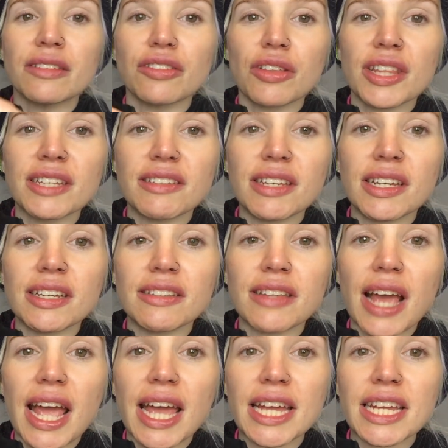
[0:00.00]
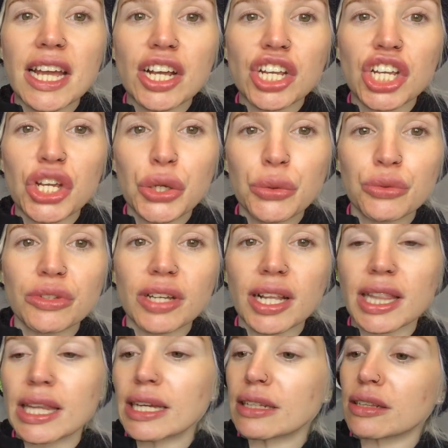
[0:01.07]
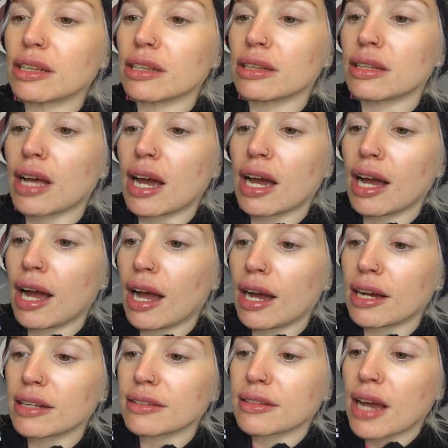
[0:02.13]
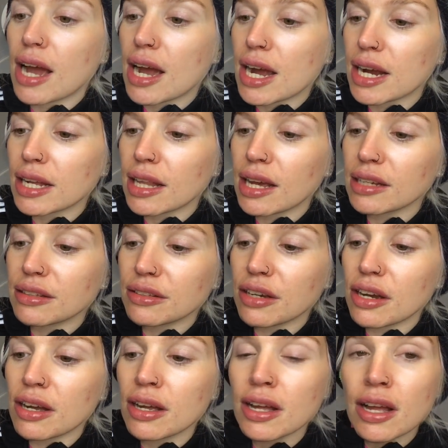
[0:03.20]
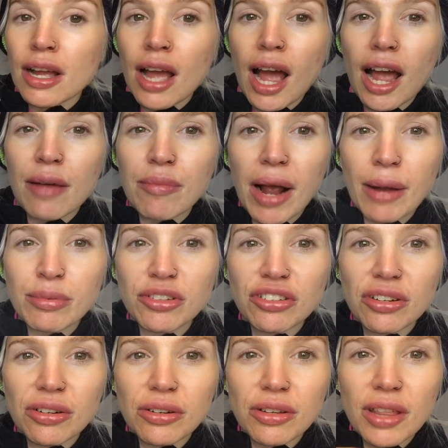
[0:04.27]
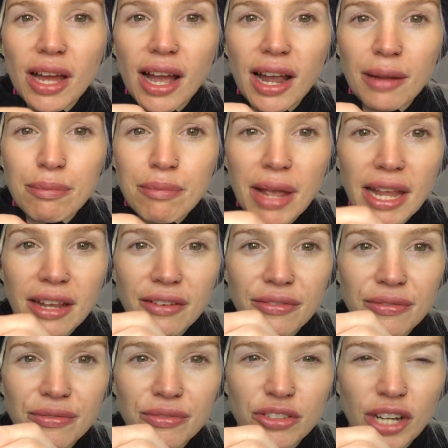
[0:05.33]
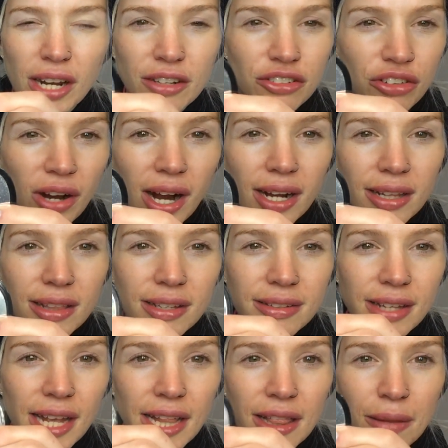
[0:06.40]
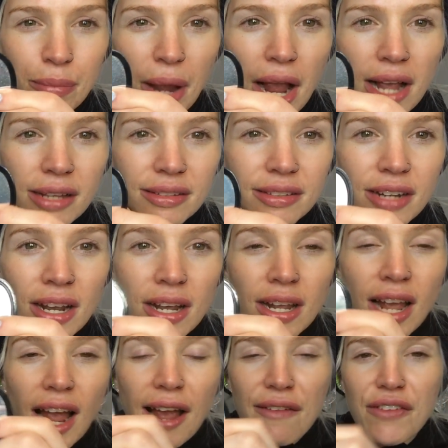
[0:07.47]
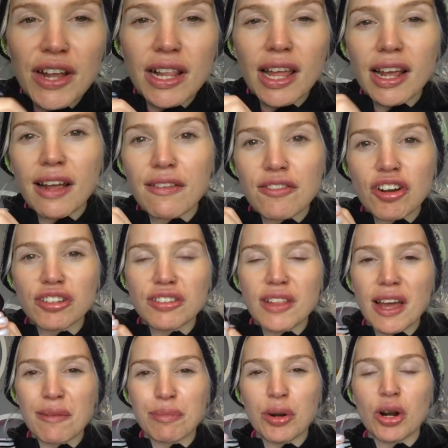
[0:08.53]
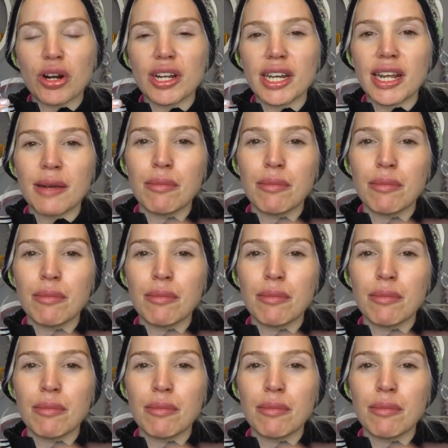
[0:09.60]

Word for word: So this is a cute little heart highlighter. Um, I'm sure that I may have kind of tried this in the past. I feel like I've got to that point